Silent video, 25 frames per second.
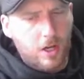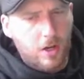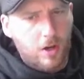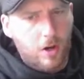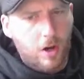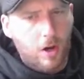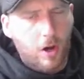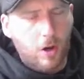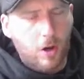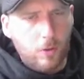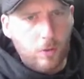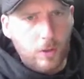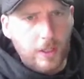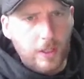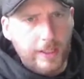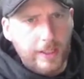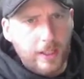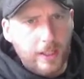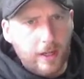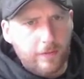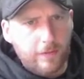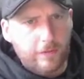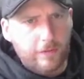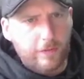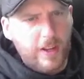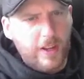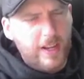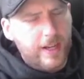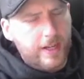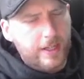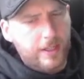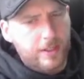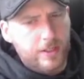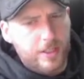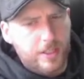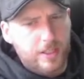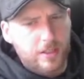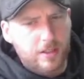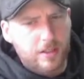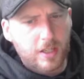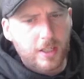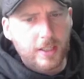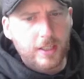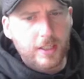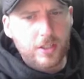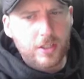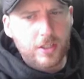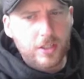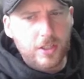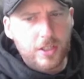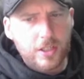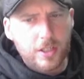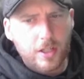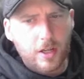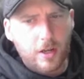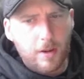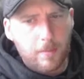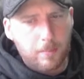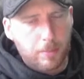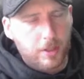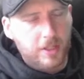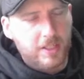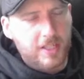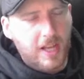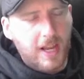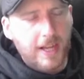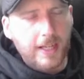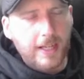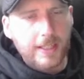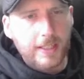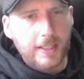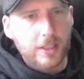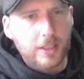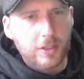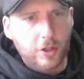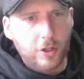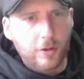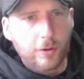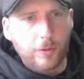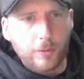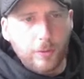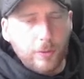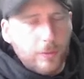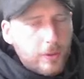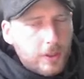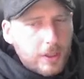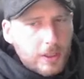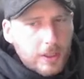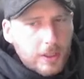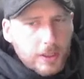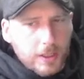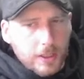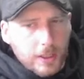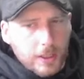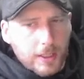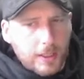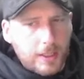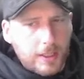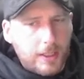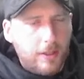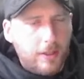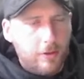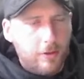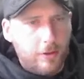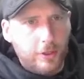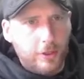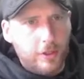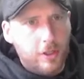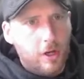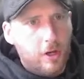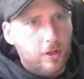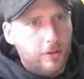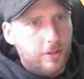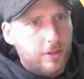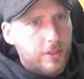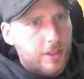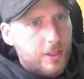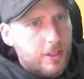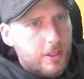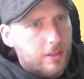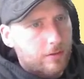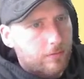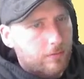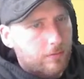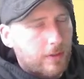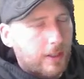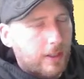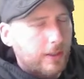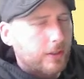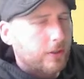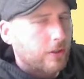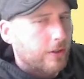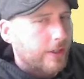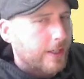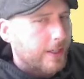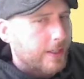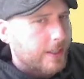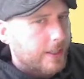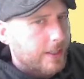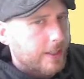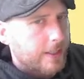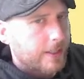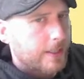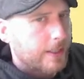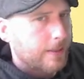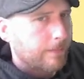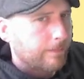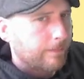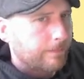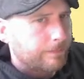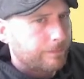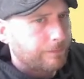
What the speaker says: holy affairs, things pertaining to the gods and goddesses.